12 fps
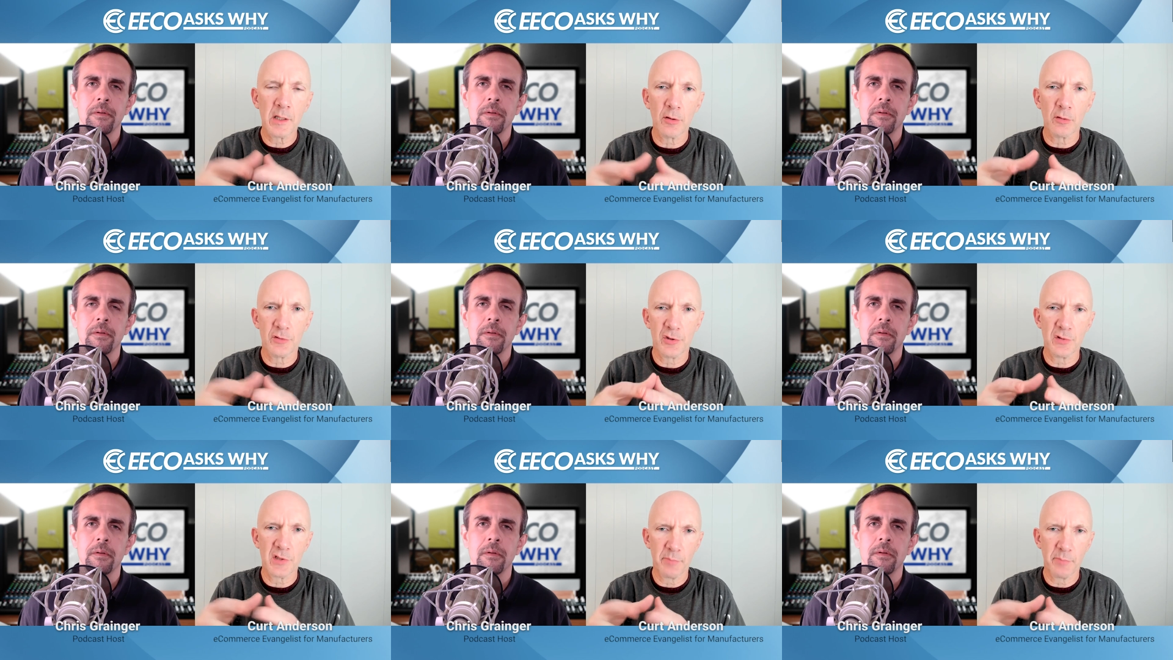Speaker 1: little
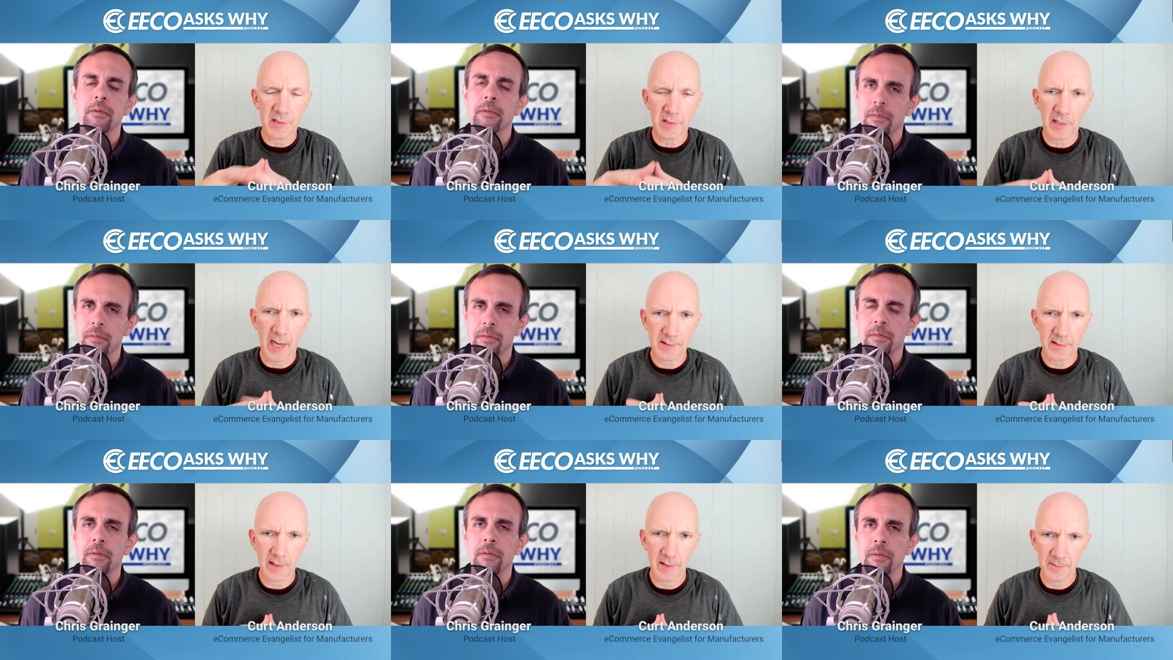juicy piece of
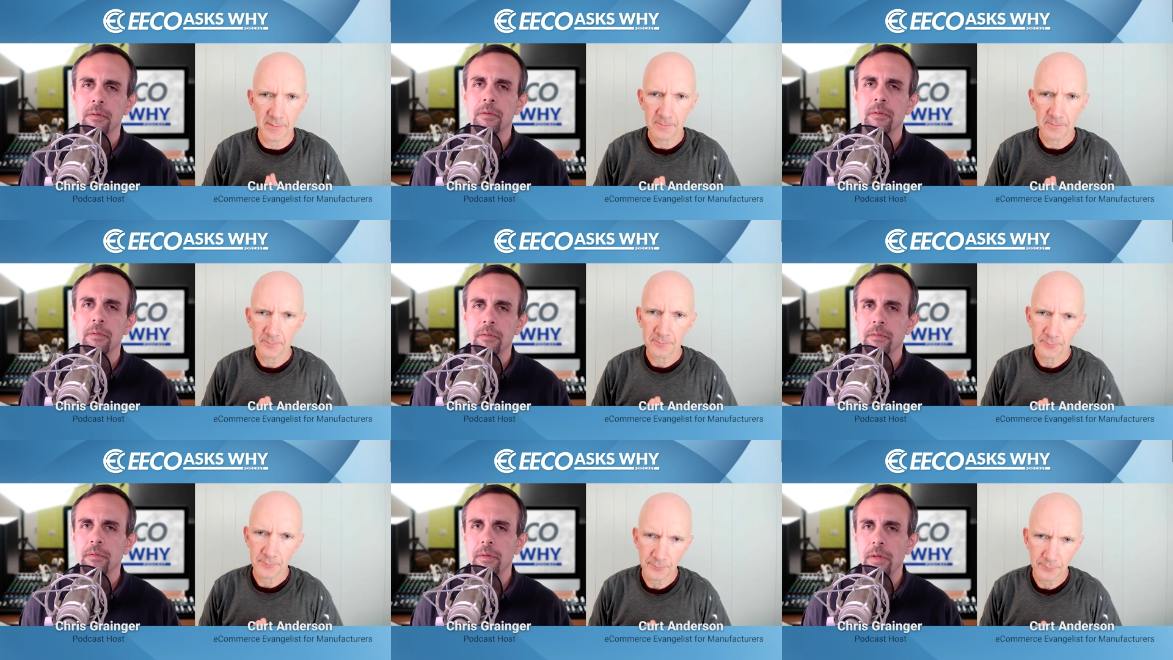content.
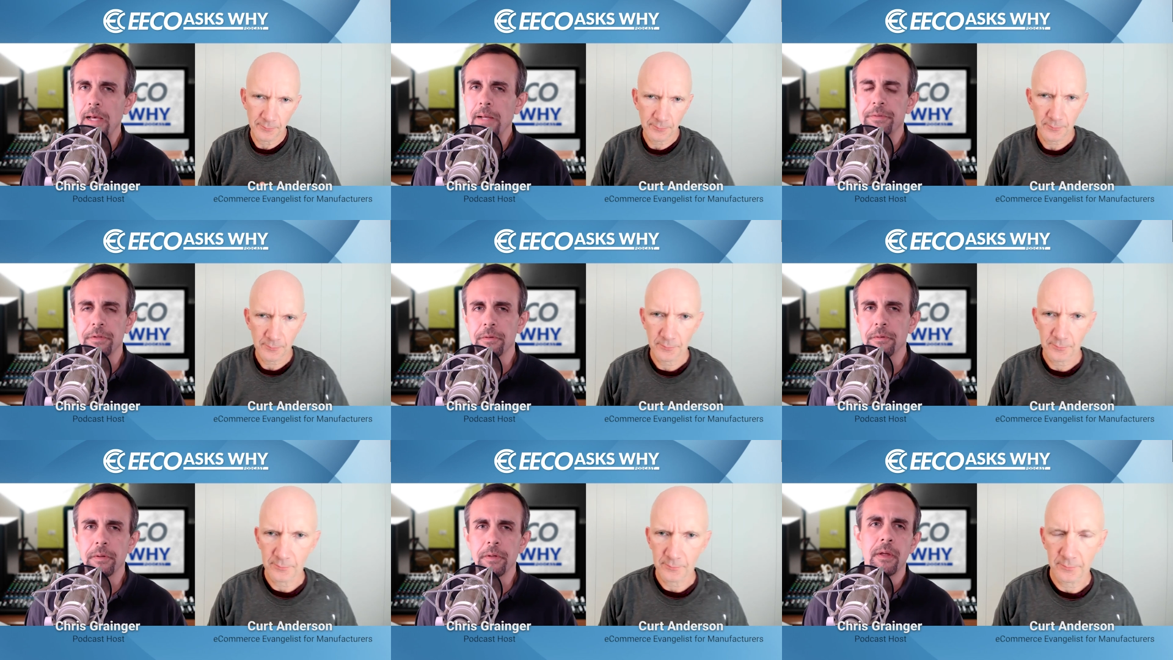
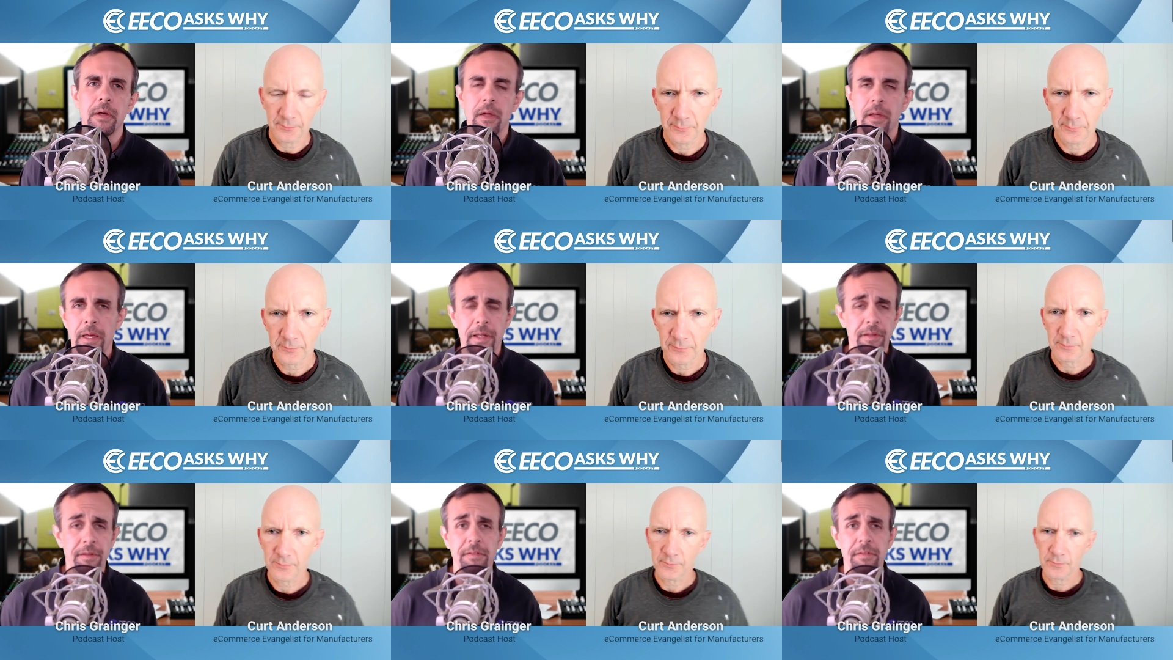
Speaker 2: Absolutely.
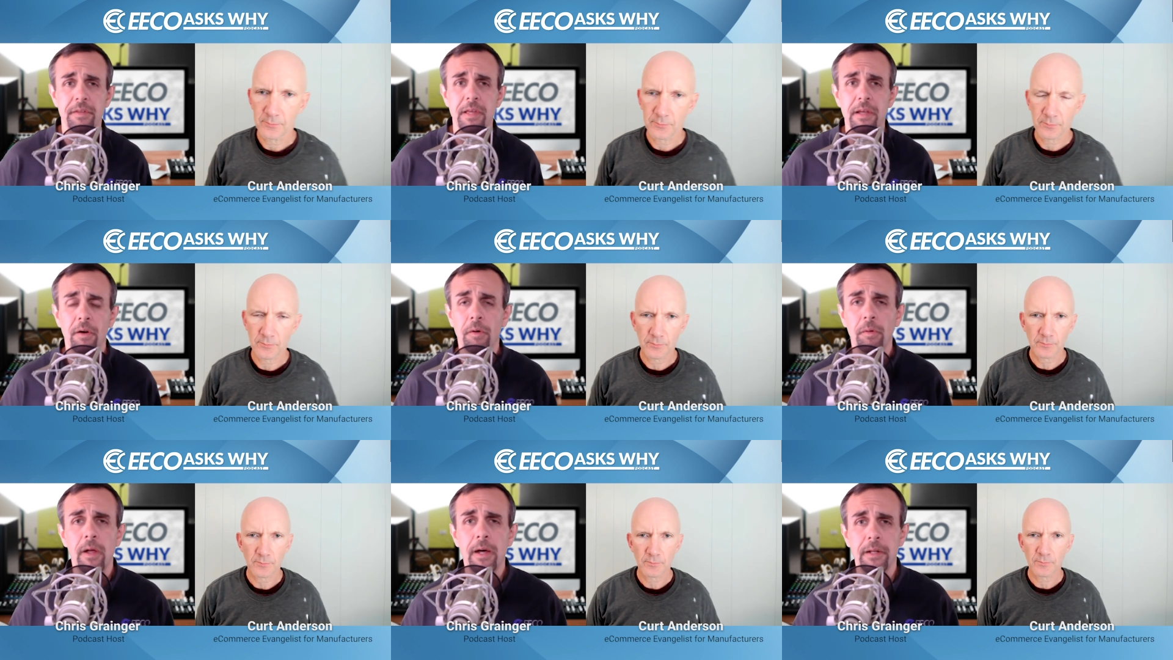And it doesn't take a
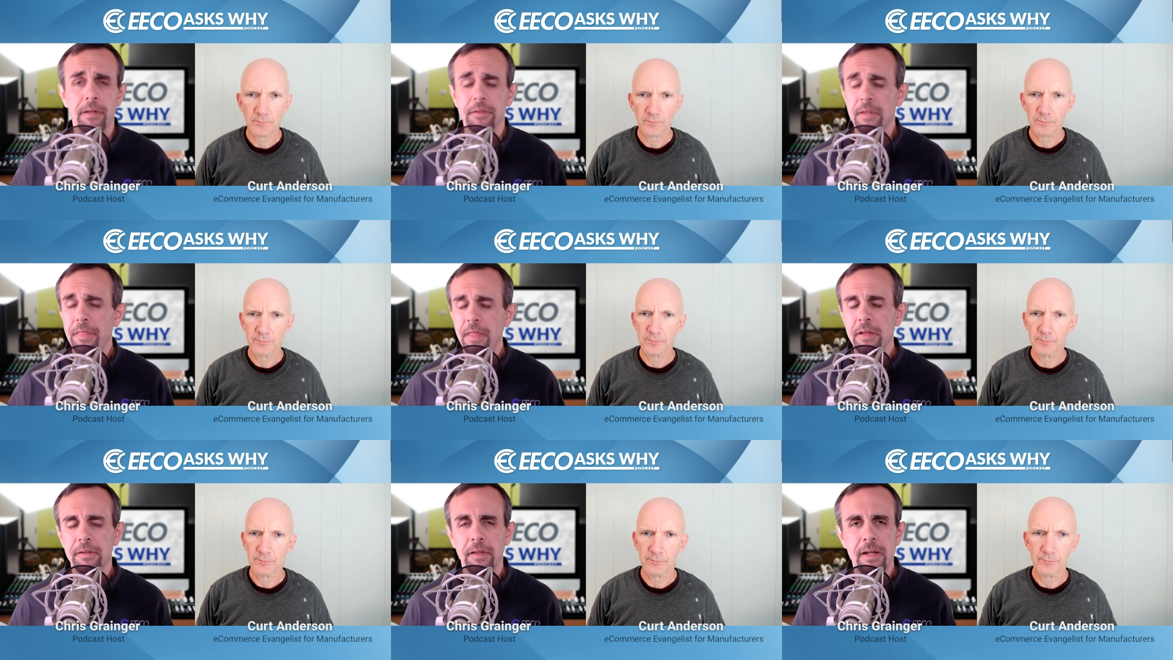whole lot, because I
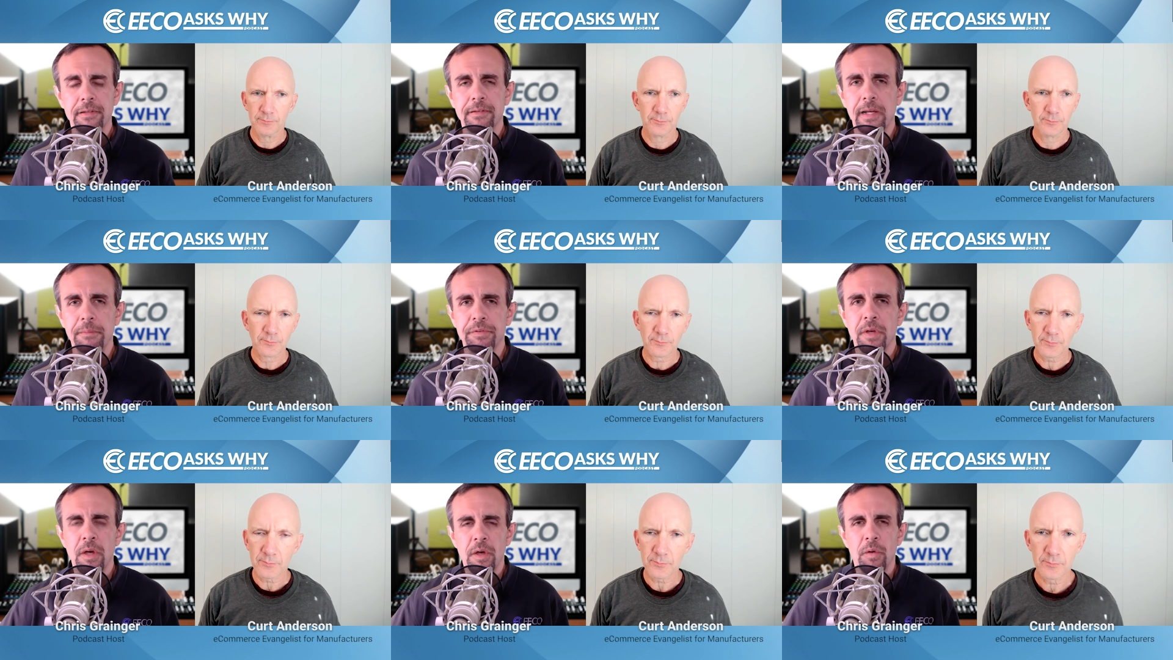think a lot of
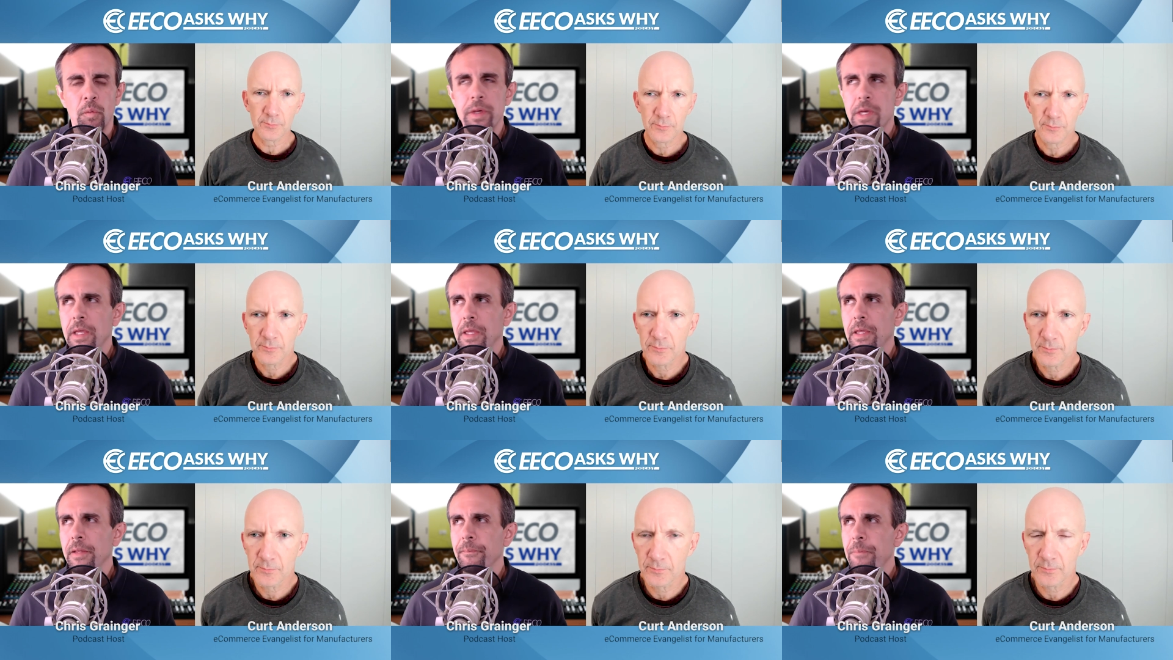times we can
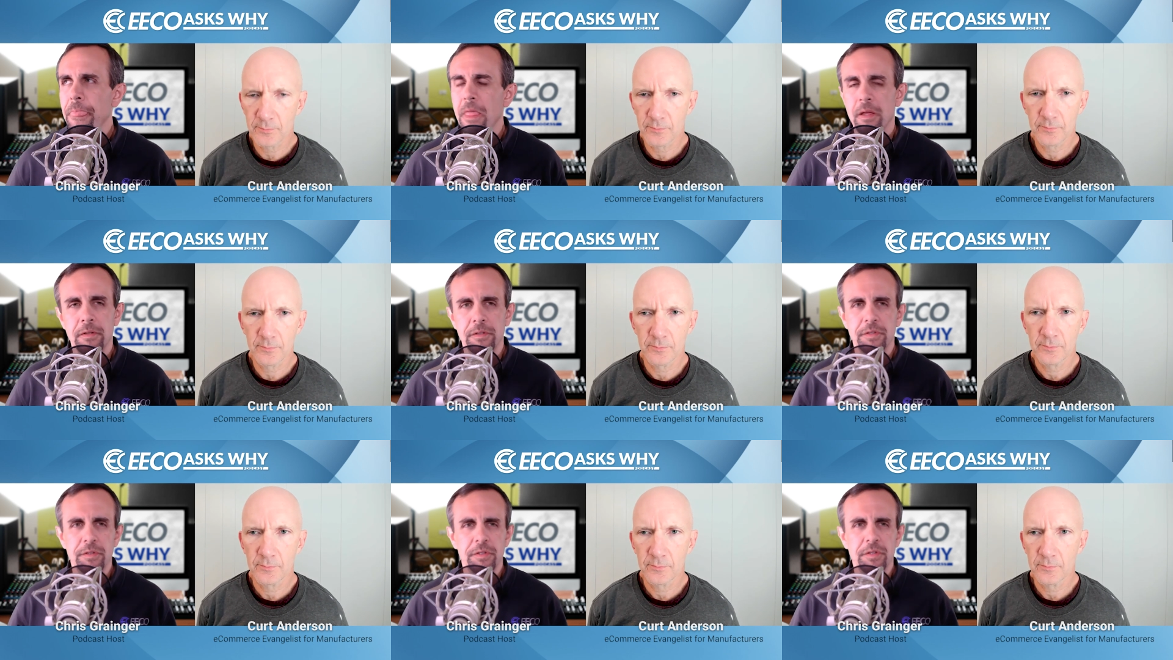get
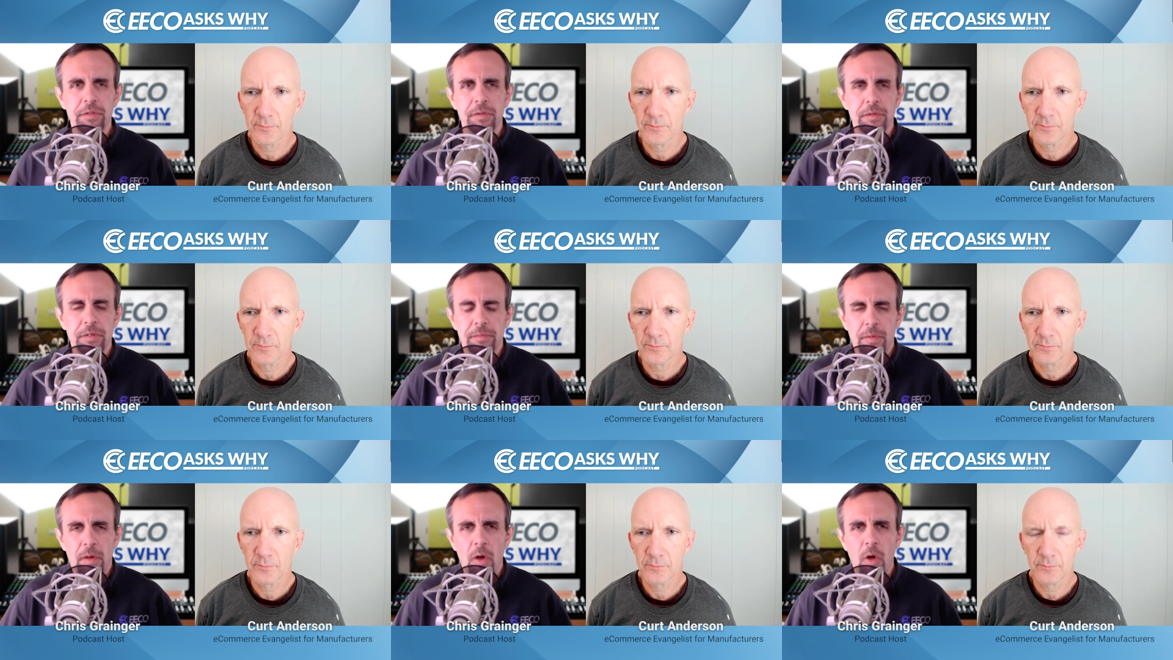just, just, just